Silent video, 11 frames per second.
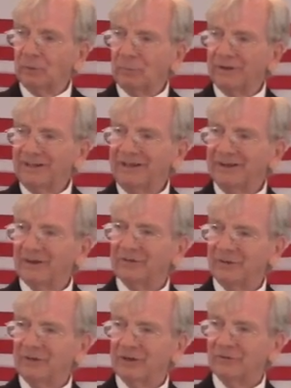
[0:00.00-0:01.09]
what he does
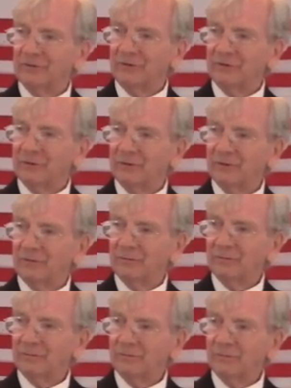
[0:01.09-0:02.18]
and doesn't
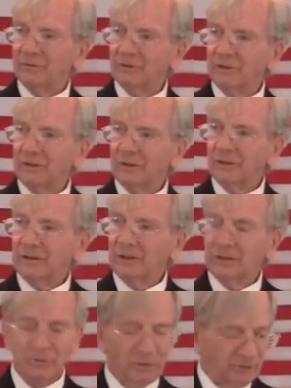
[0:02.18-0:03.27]
do
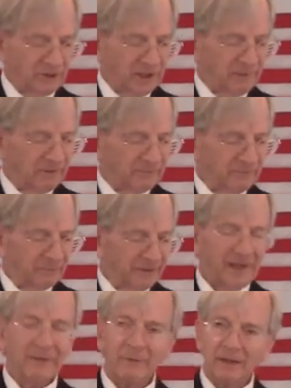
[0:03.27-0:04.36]
in order to keep everyone
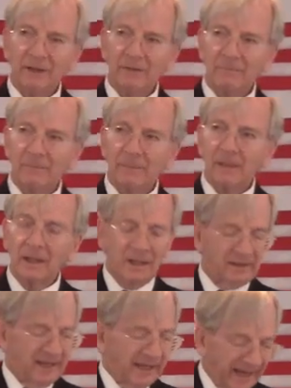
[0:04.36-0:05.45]
happy.
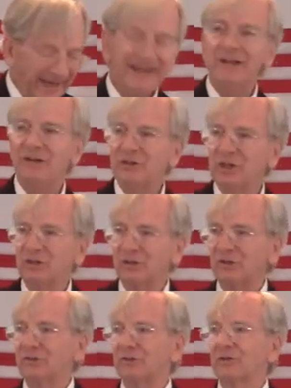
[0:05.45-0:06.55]
They hated
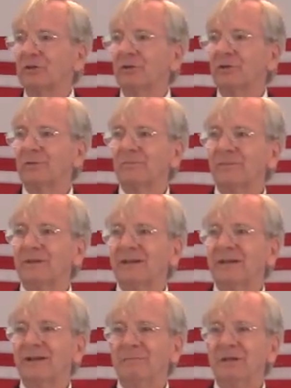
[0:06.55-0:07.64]
Jesus
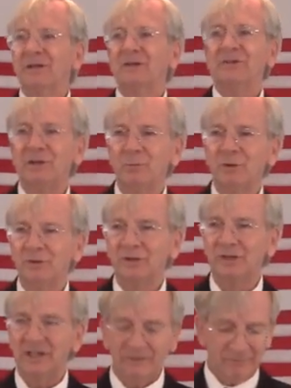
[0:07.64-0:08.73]
because he
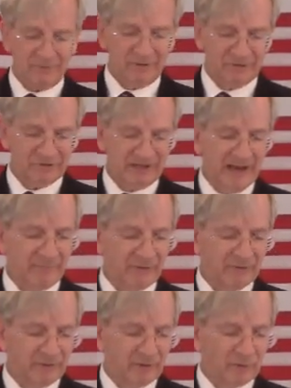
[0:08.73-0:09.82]
wouldn't keep the Sabbath
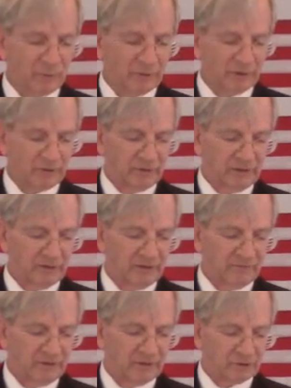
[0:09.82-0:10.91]
according to their
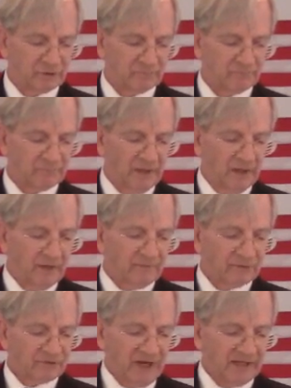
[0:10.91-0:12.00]
definition.
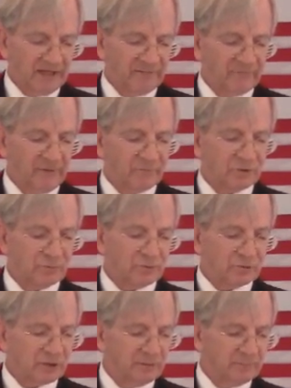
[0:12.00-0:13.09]
Verse 8, and from
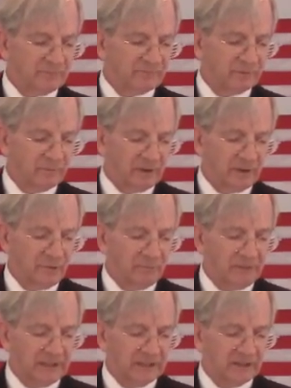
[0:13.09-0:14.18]
Jerusalem and from
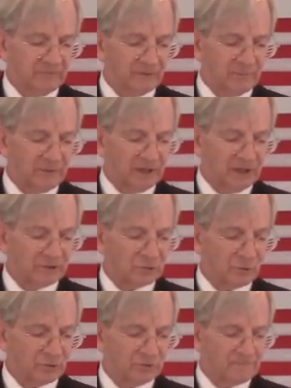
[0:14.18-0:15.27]
Idumea and from beyond
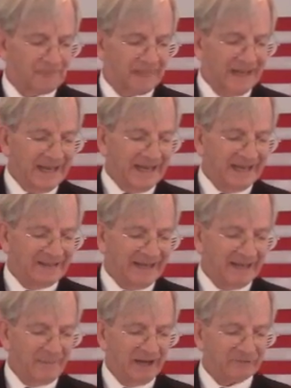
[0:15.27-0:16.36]
Jordan, and they
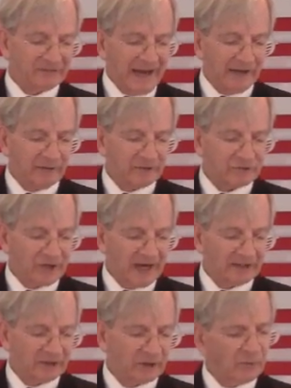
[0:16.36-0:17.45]
about Tyre and
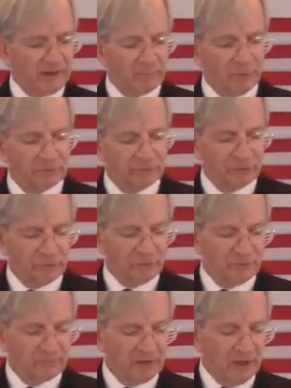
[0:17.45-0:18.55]
Sidon, a great
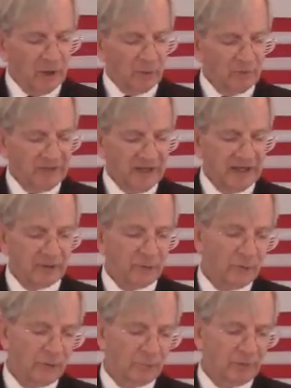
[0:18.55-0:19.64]
multitude, when they had
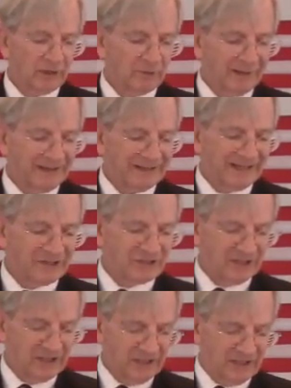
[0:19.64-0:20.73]
heard what great things
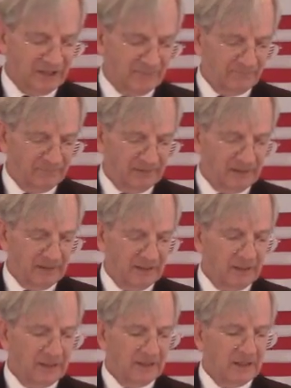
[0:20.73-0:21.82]
he did,
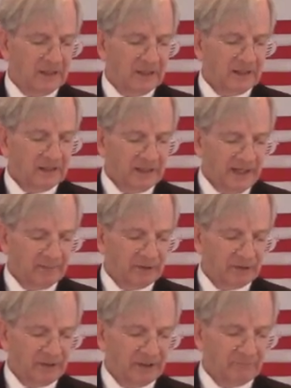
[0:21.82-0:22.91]
came
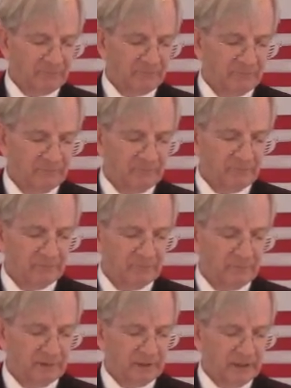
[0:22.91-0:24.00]
unto him.
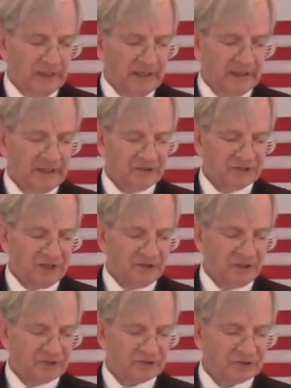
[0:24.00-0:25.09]
And he said to
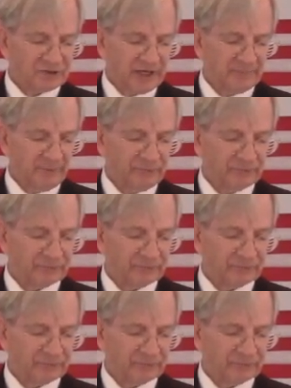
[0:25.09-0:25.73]
his disciples